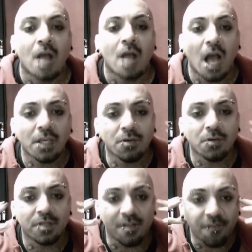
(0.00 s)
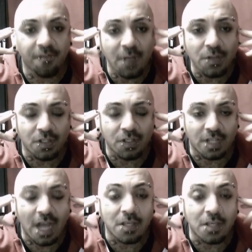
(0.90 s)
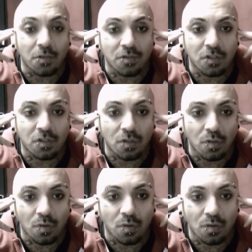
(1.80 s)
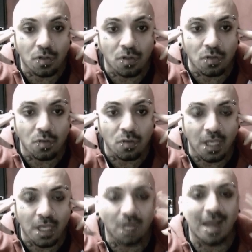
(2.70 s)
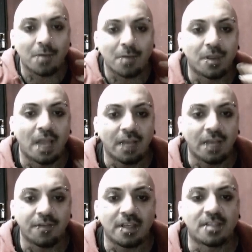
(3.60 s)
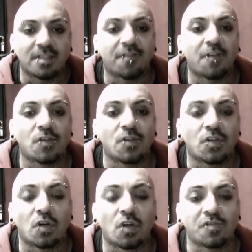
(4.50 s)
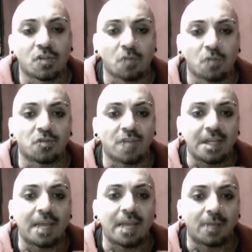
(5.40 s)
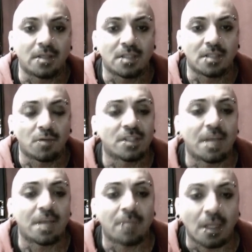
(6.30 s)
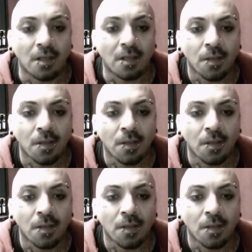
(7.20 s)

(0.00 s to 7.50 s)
I use the filter that I use to to interact with life is the filter of social dynamics. And what does that mean?